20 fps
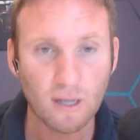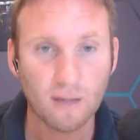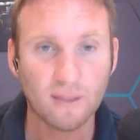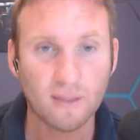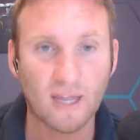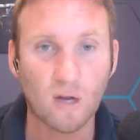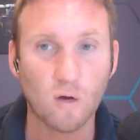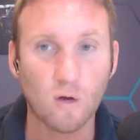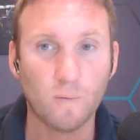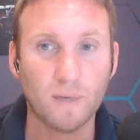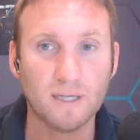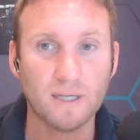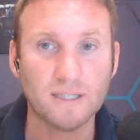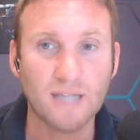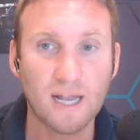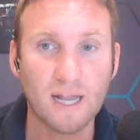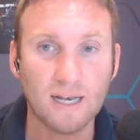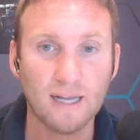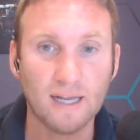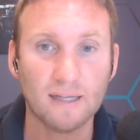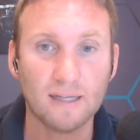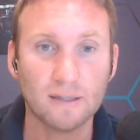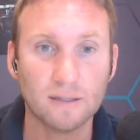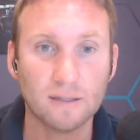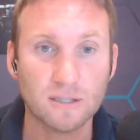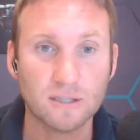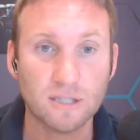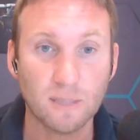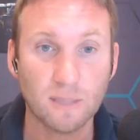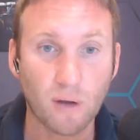they will be telling
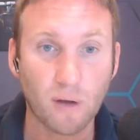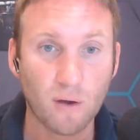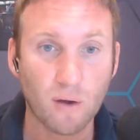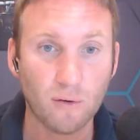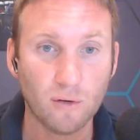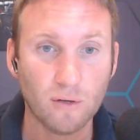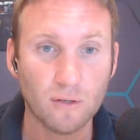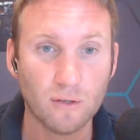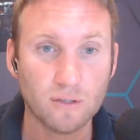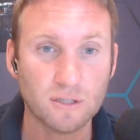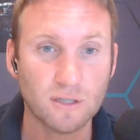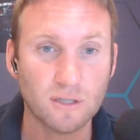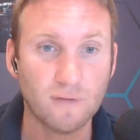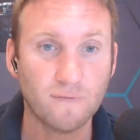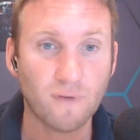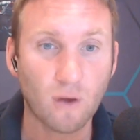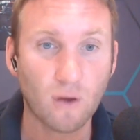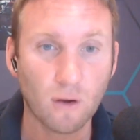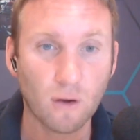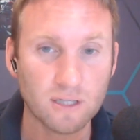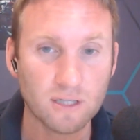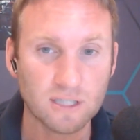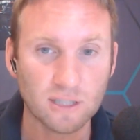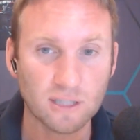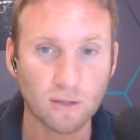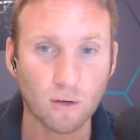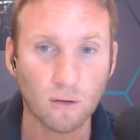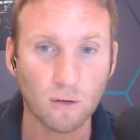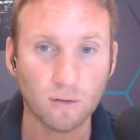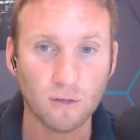the ship owners and
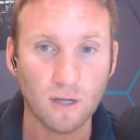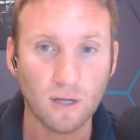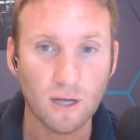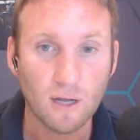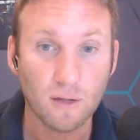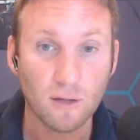advising on